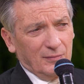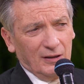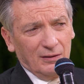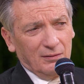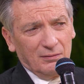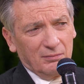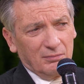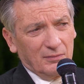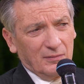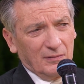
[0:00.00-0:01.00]
in
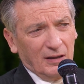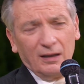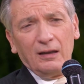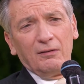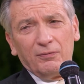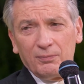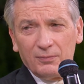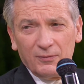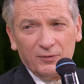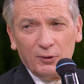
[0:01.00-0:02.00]
any
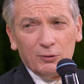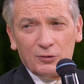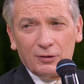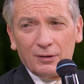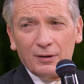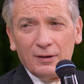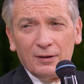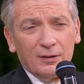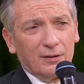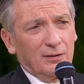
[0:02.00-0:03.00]
future
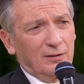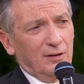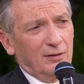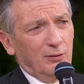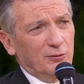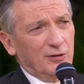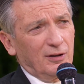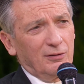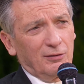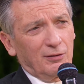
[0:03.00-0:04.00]
the notion
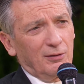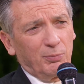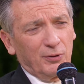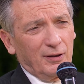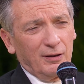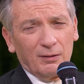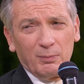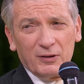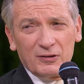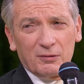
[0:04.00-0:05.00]
that you're going to put an
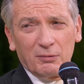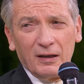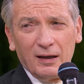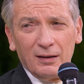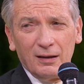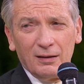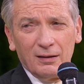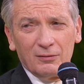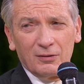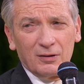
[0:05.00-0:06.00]
Airbus
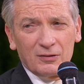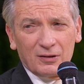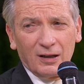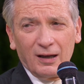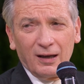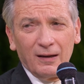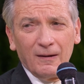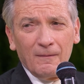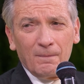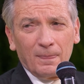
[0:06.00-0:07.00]
380 into the sky
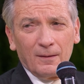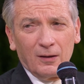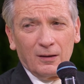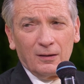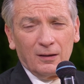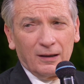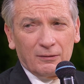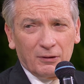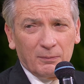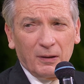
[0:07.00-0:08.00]
on
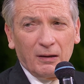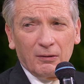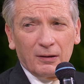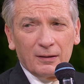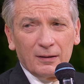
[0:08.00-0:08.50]
electric power.